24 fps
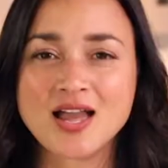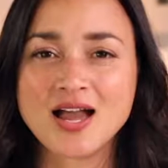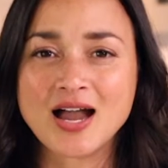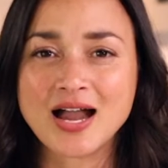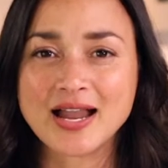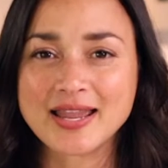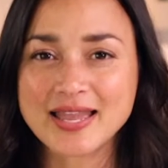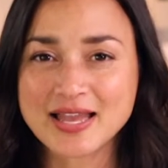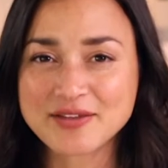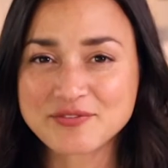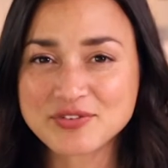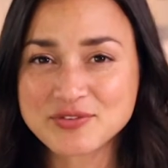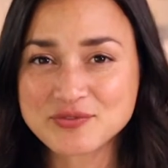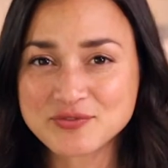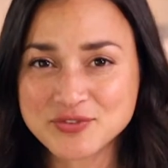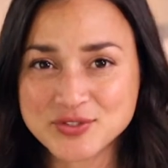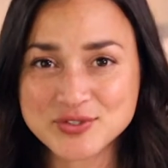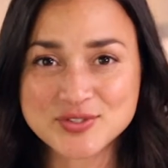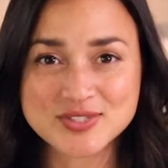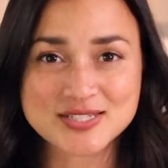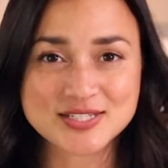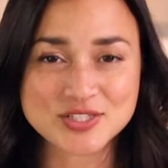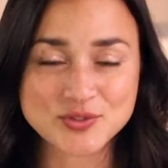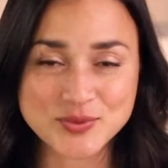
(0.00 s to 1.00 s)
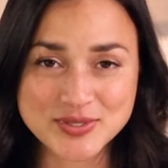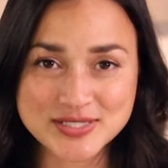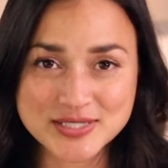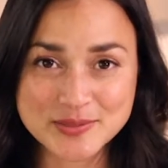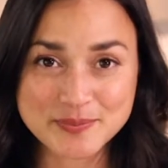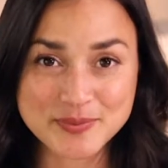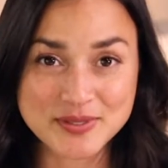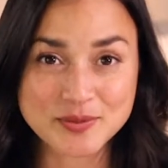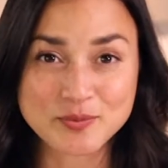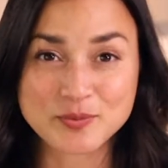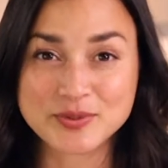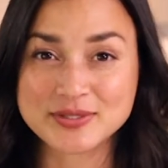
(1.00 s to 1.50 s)
I have infused this
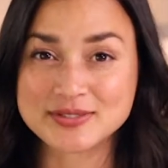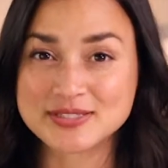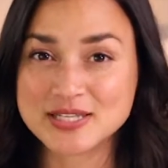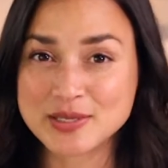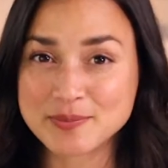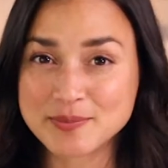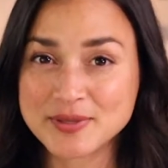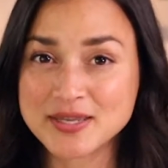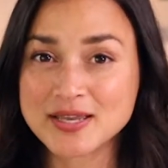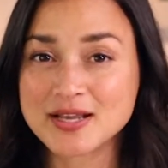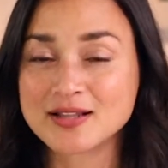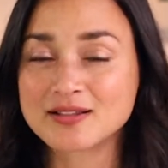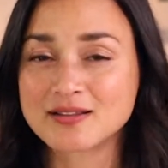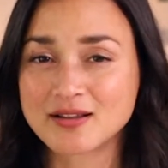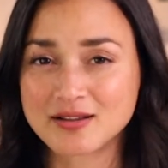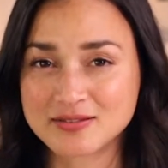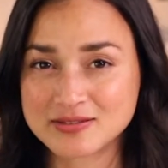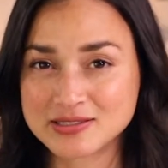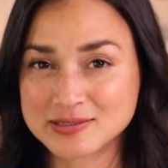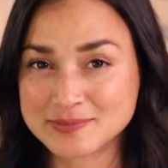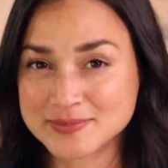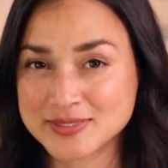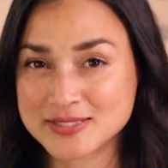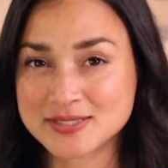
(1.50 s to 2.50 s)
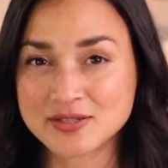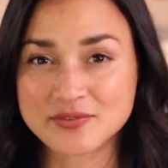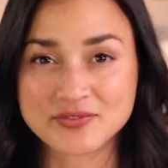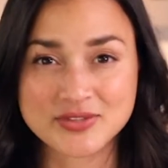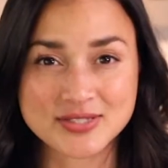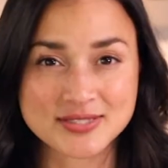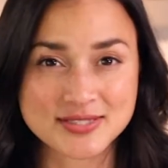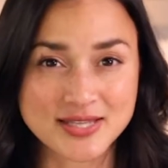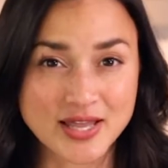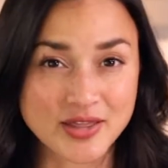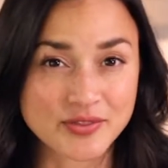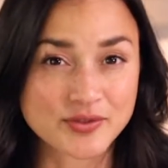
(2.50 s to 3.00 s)
recipe with typical condiments of the
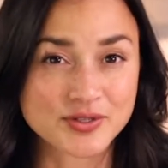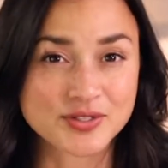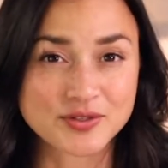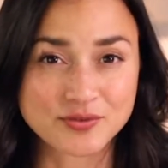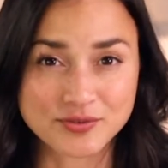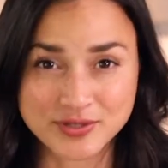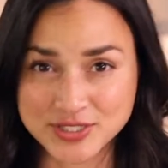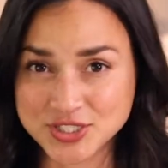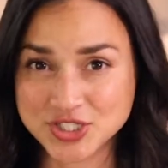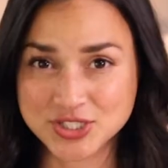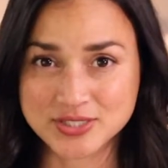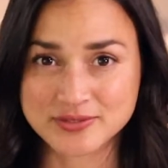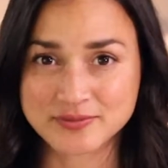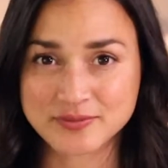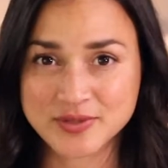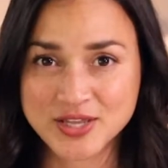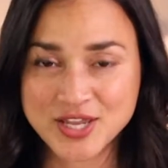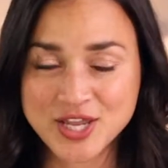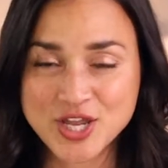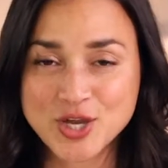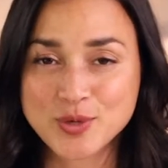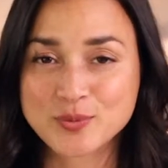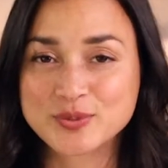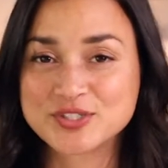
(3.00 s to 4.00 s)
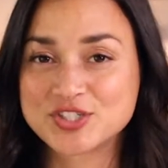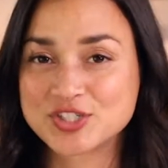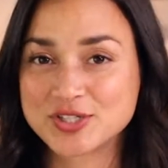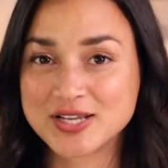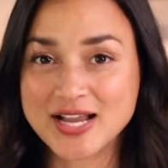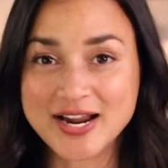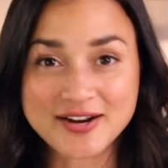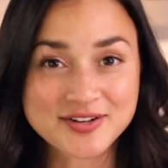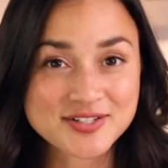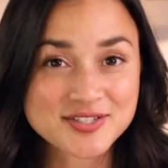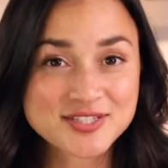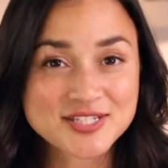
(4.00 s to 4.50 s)
southern region, which
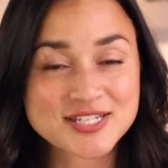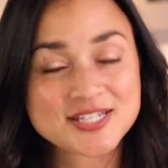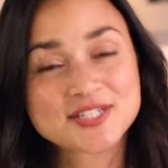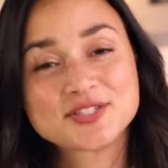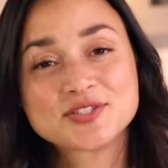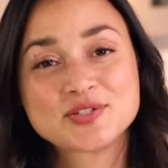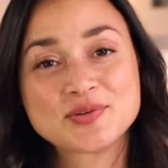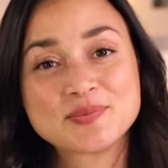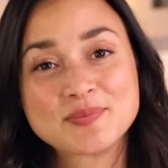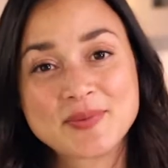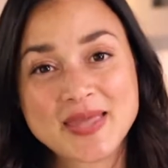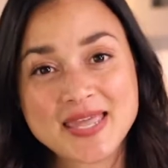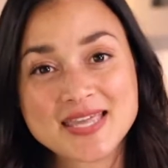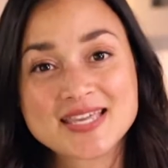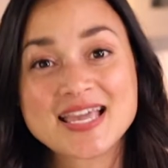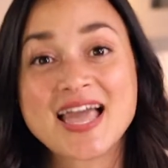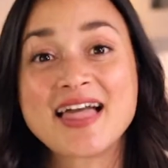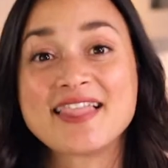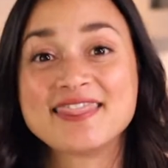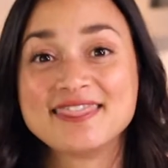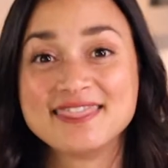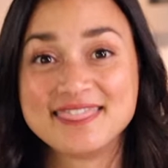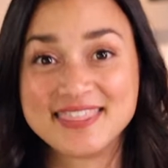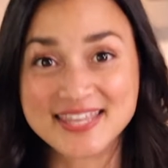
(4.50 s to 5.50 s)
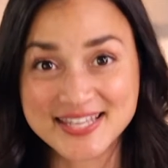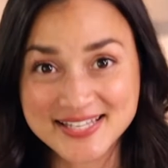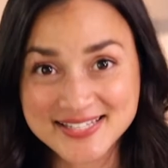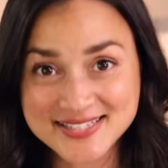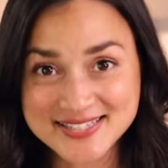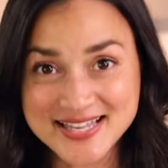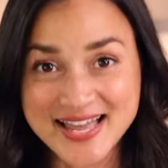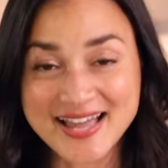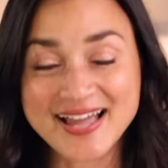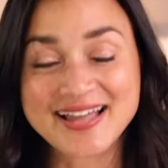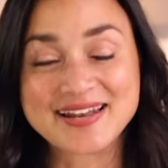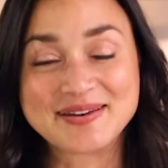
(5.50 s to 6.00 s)
guarantee to make this
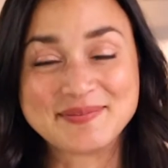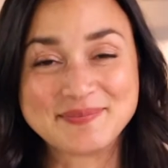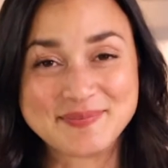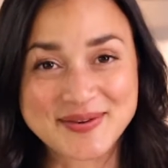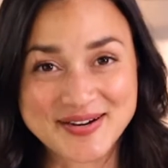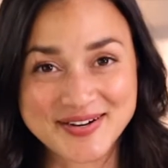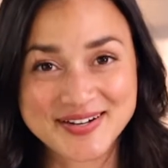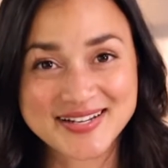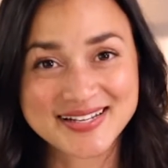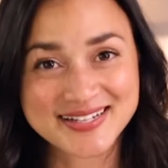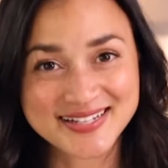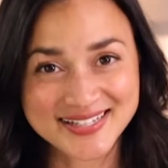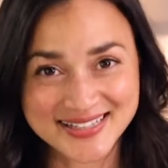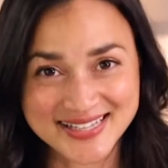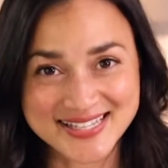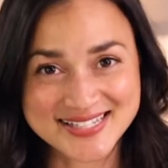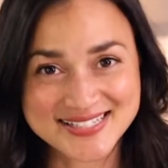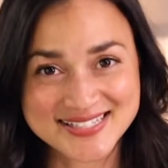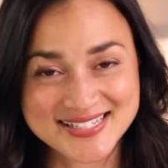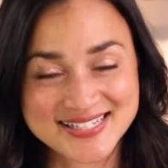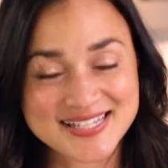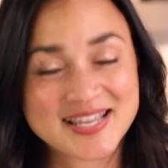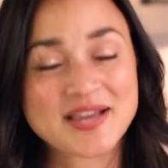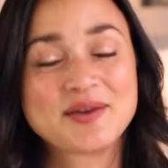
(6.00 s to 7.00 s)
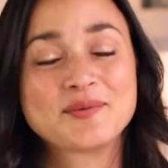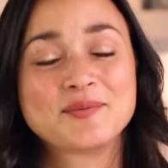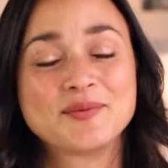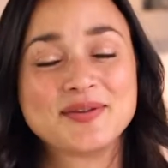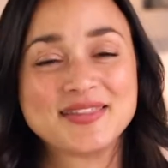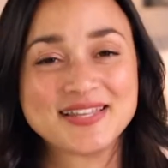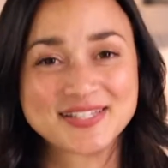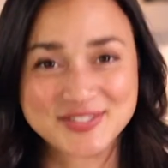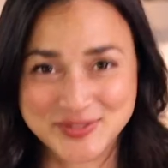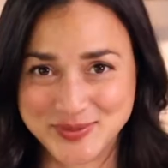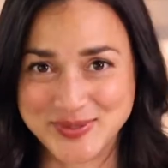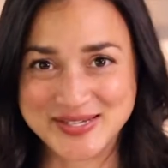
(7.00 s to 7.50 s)
an American classic with
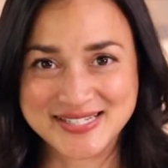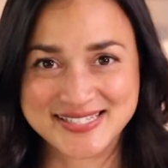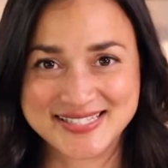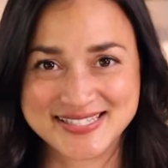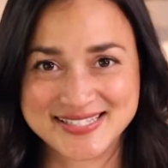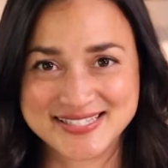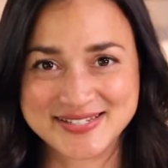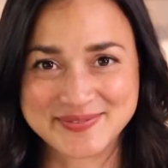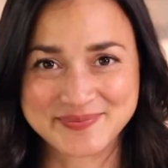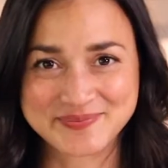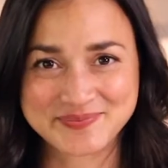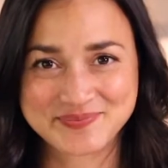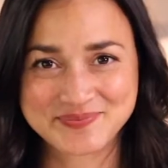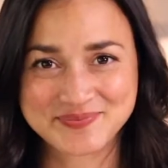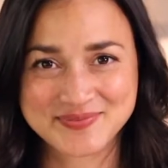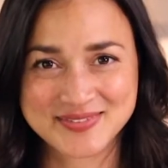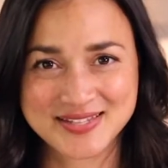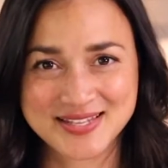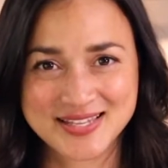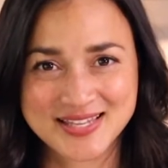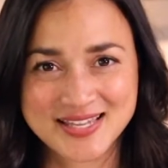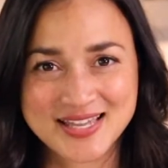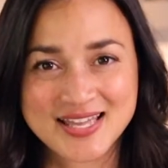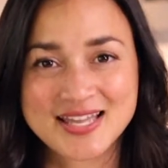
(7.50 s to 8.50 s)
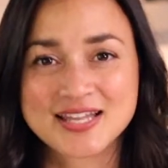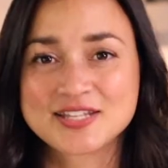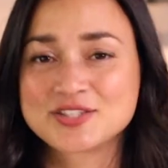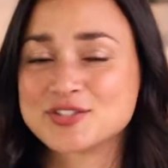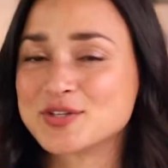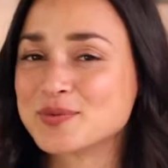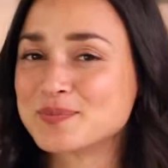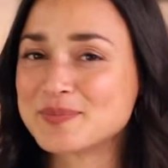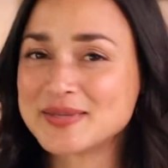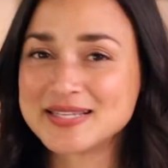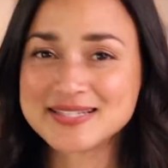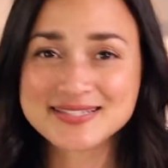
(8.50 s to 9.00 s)
a twist.
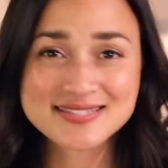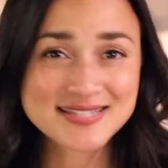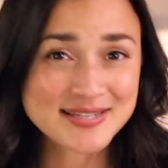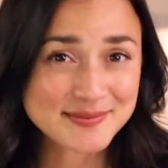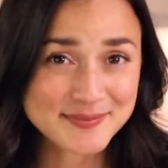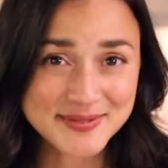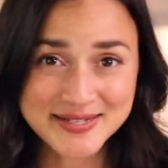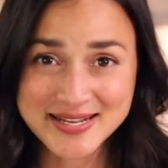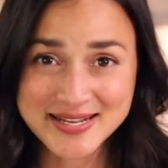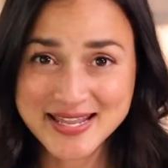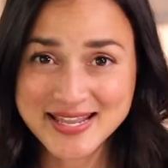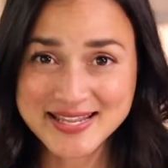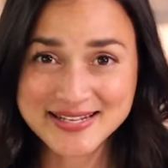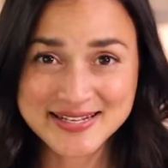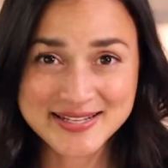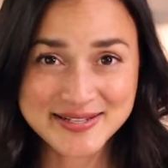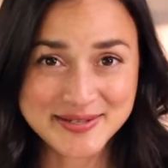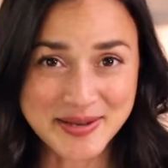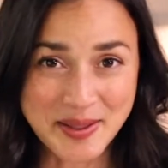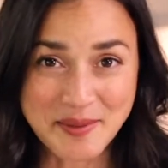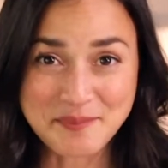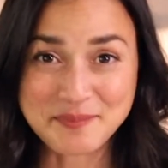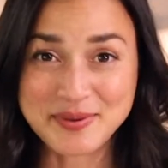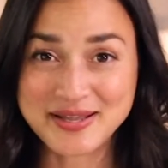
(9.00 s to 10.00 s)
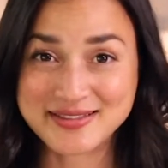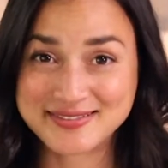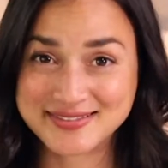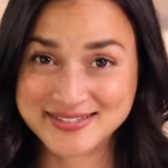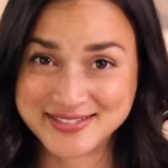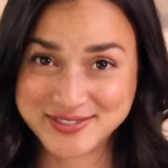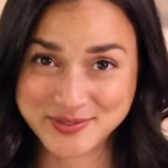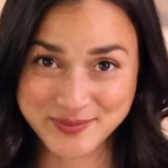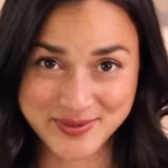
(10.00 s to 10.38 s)
Don't be intimidated about this